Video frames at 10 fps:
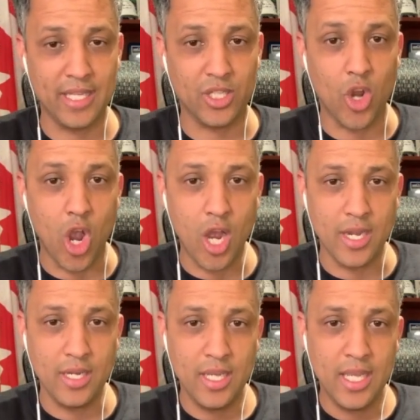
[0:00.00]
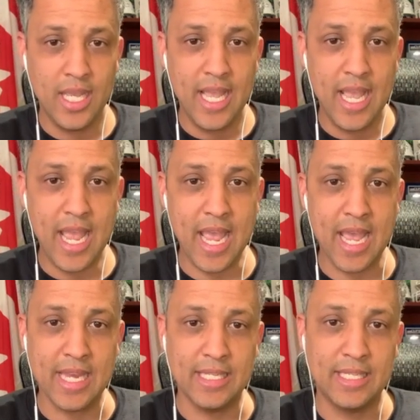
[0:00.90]
that is gone.
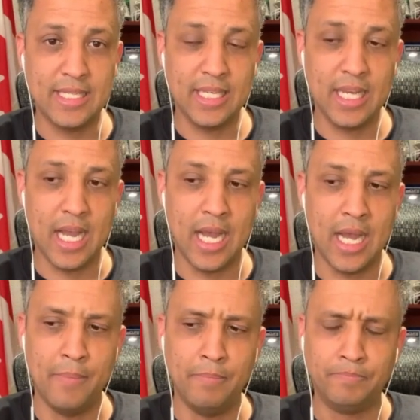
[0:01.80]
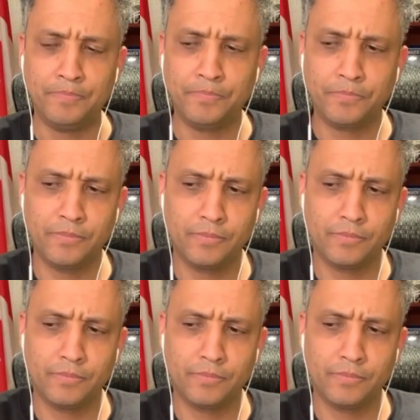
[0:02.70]
And I